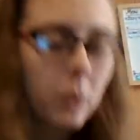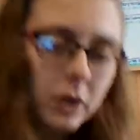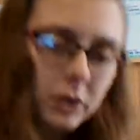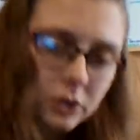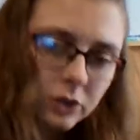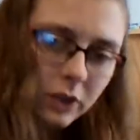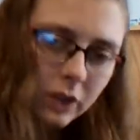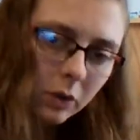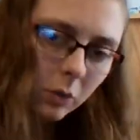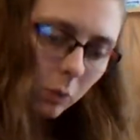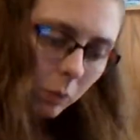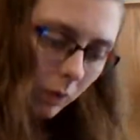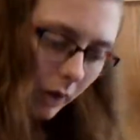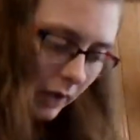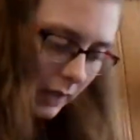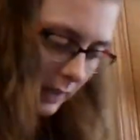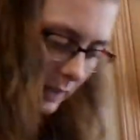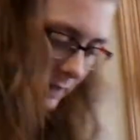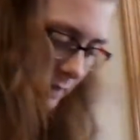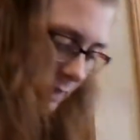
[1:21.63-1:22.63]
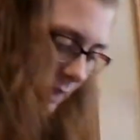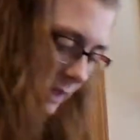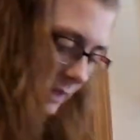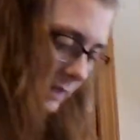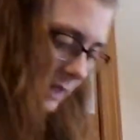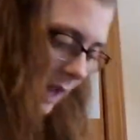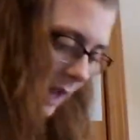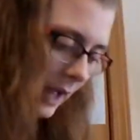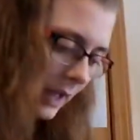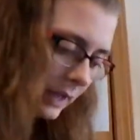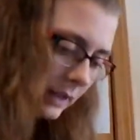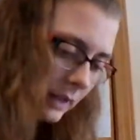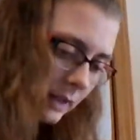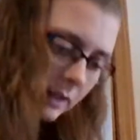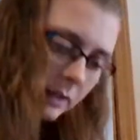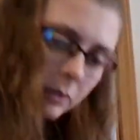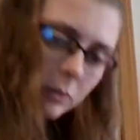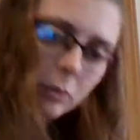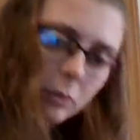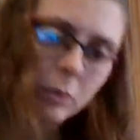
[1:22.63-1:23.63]
wondering, what is a
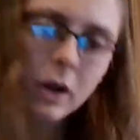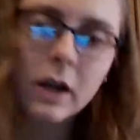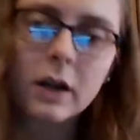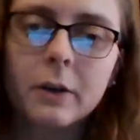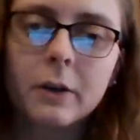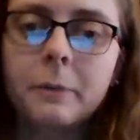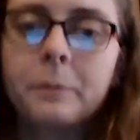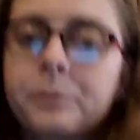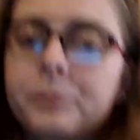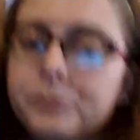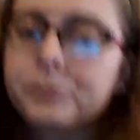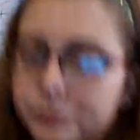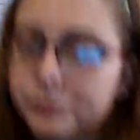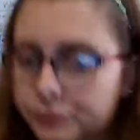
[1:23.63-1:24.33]
tally? Well,